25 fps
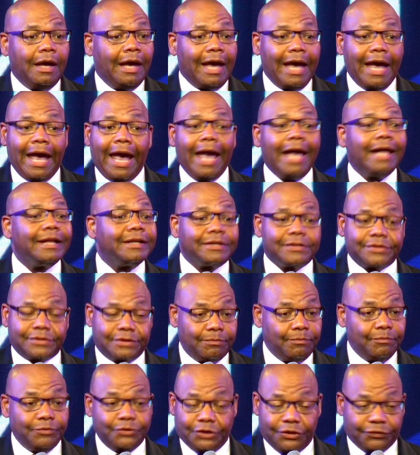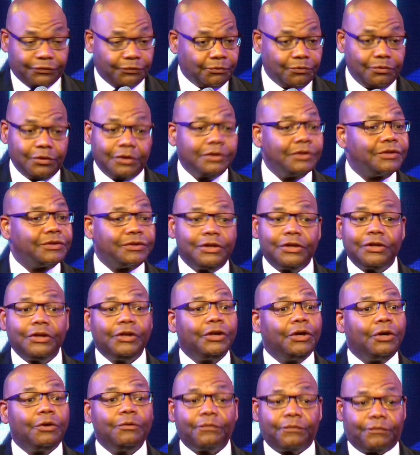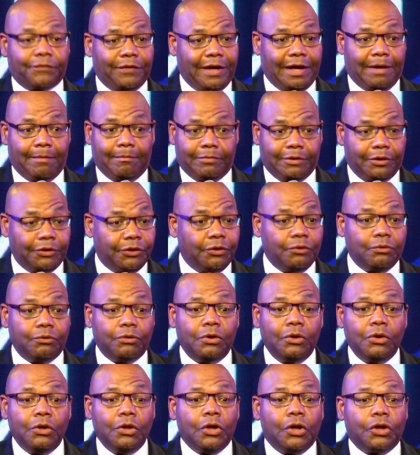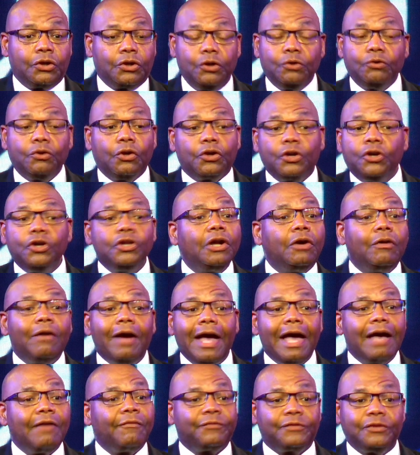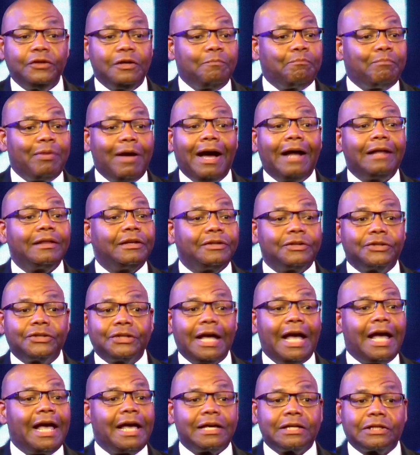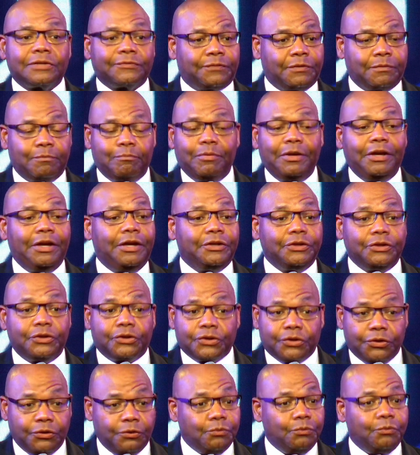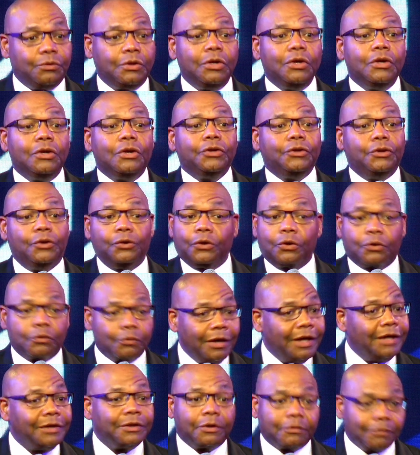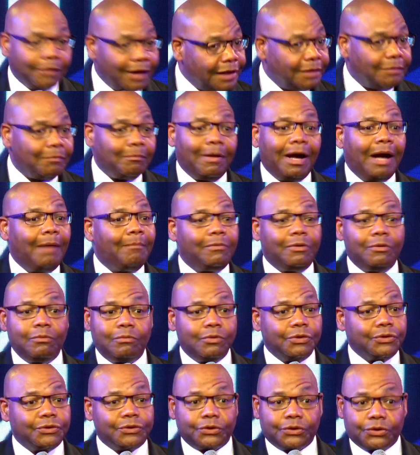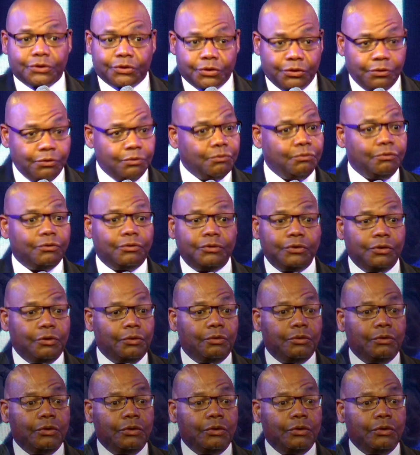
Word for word: handsome just runs in your family. You, you, you don't have to apologize for being cute. Your great grandmama was cute. Your